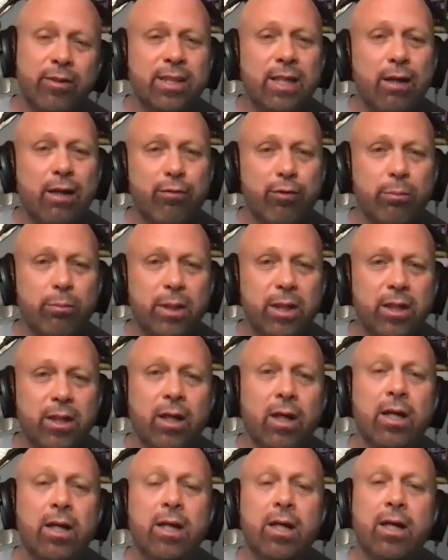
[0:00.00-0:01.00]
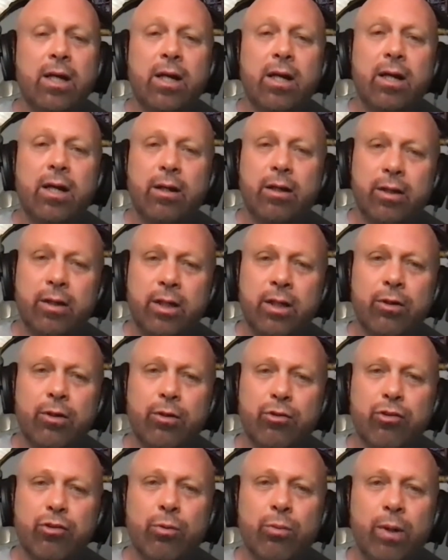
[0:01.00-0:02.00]
not for me you know
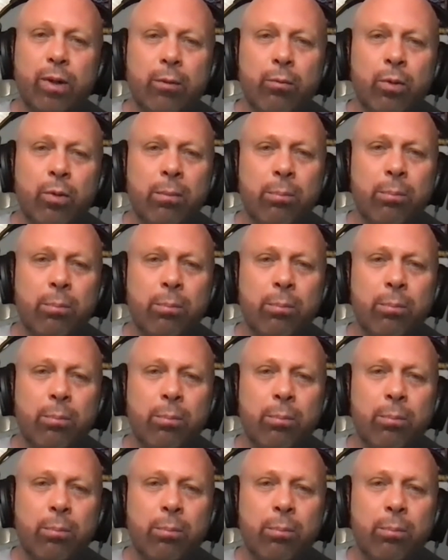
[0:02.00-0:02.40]
so at what